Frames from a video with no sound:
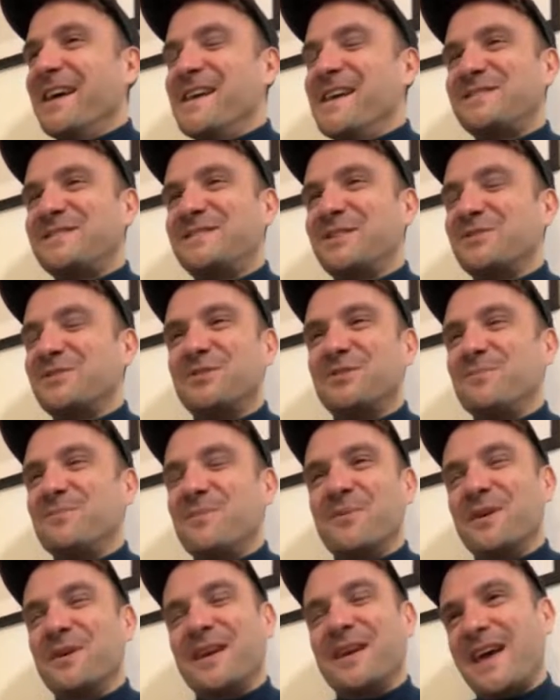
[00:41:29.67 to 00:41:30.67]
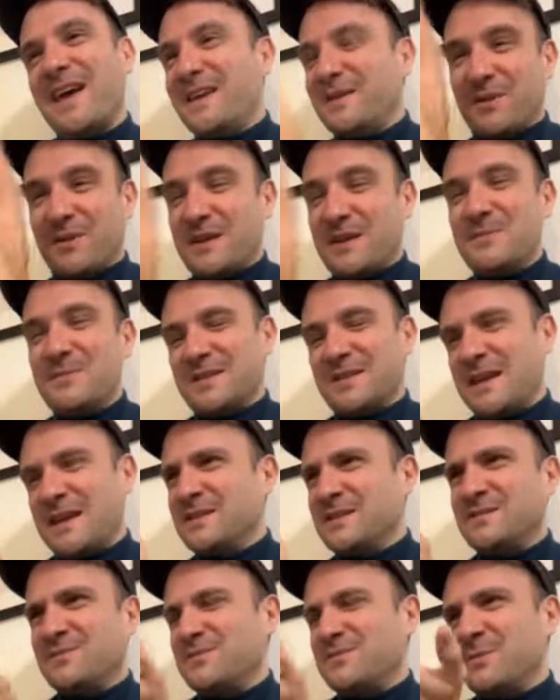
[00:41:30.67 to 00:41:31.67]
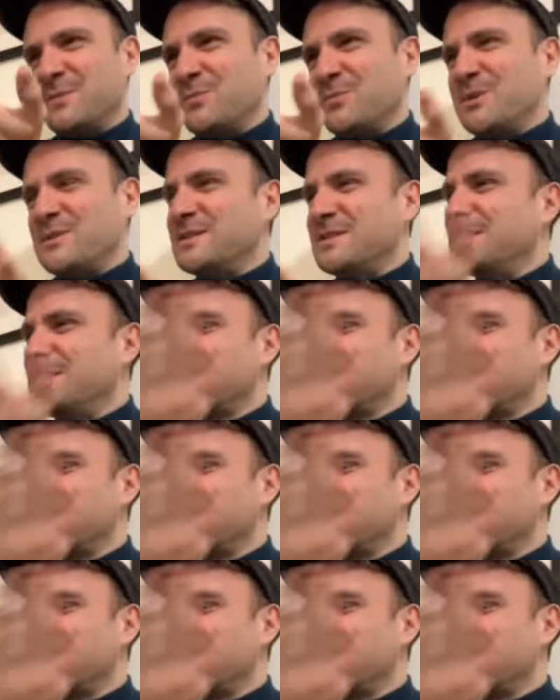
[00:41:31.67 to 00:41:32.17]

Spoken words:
it's such a again. I keep saying this for some reason.